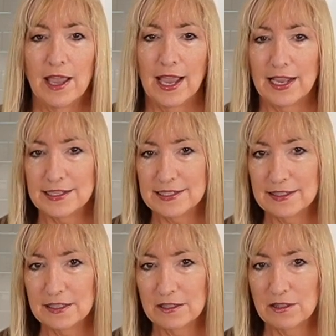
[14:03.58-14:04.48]
And see
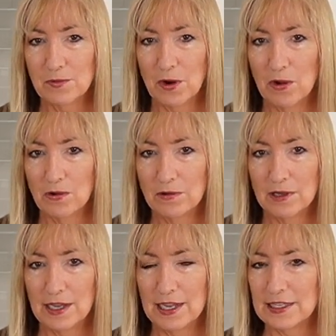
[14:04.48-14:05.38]
the row?
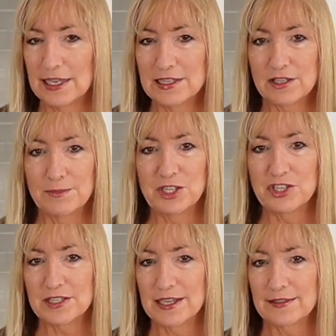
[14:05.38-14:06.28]
It's going to be
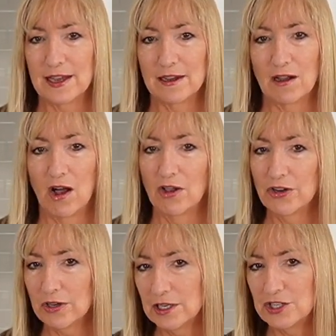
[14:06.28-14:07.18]
just like that. All you're
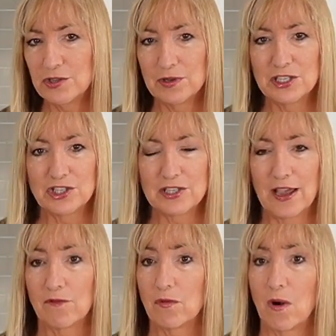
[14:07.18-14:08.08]
going to do is just
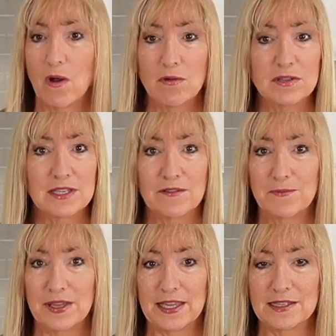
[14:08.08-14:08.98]
have rows of
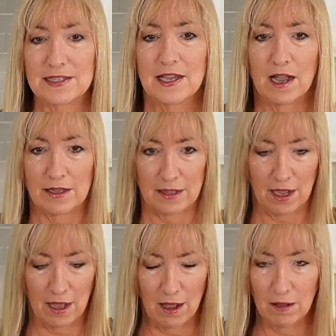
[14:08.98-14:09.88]
beads.
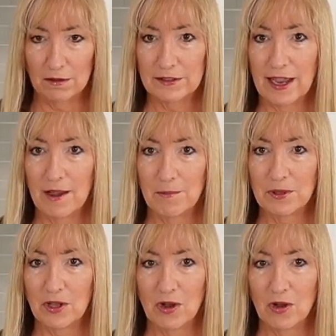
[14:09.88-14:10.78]
All down
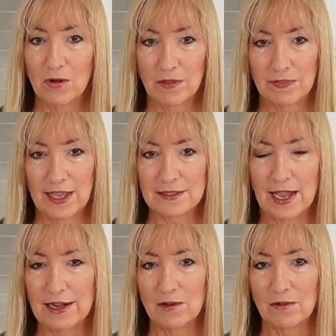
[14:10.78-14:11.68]
below, that
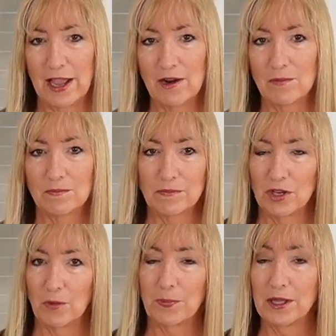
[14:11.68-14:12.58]
I
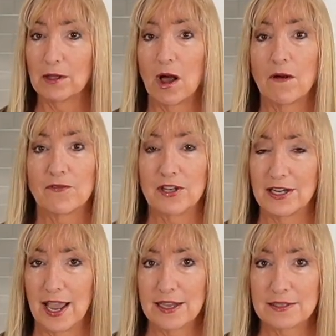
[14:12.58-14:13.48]
don't peel off the
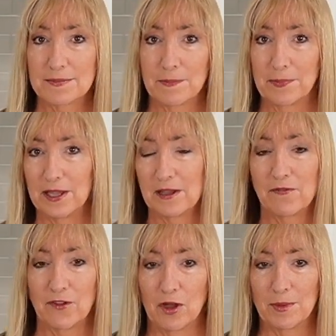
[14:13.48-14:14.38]
next bit of
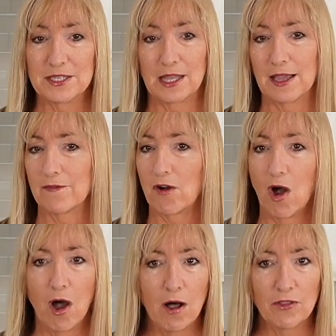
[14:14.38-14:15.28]
film until I have
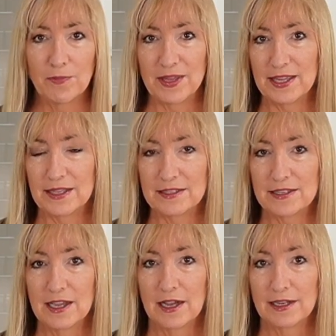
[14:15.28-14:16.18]
all the beads
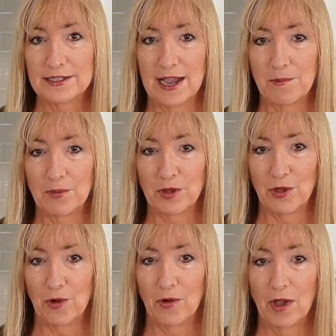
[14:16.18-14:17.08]
down
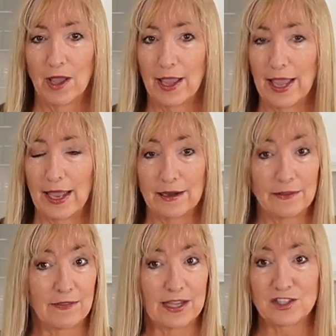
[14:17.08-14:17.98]
below, and
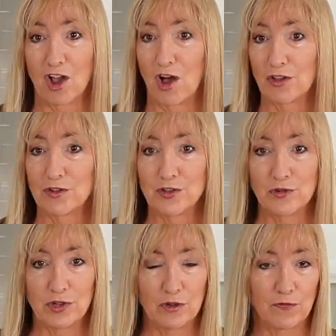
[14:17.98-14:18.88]
that's all you do.
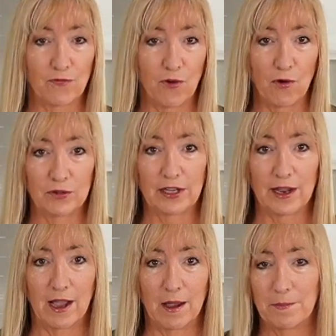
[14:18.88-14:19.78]
You fold it
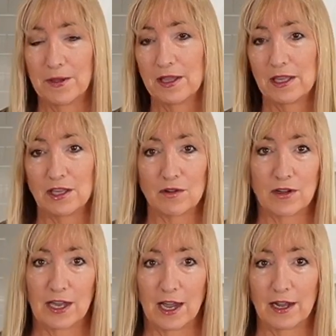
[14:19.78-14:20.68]
up, you
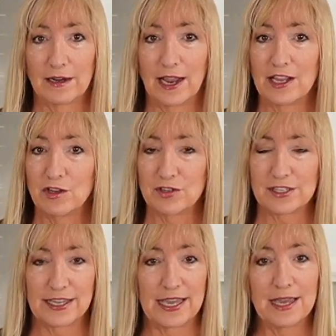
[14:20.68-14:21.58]
cut, and you just
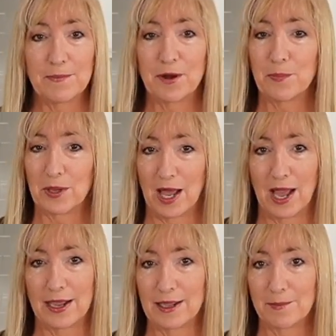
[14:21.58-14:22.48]
keep
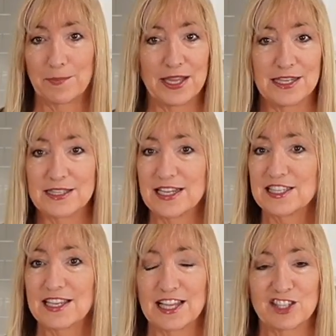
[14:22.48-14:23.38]
applying beads. It's
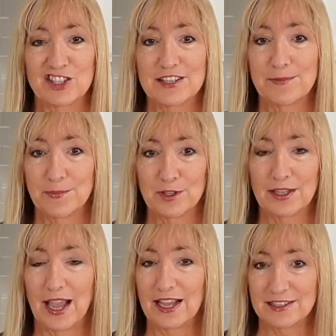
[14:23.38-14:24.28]
as simple
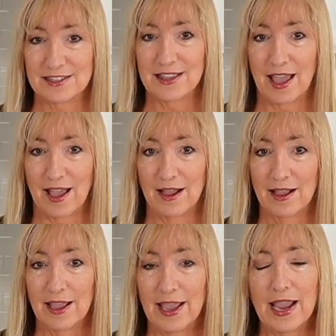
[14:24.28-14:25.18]
as that,
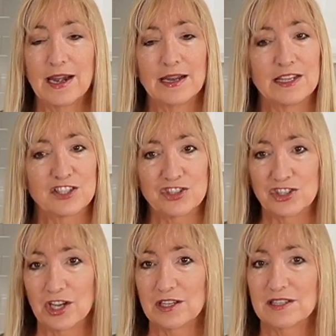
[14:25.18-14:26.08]
and it's
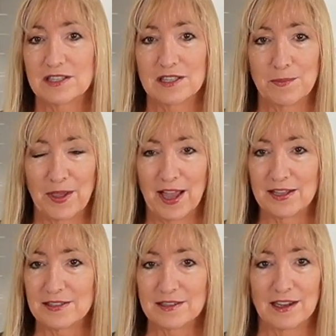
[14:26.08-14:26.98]
just the best.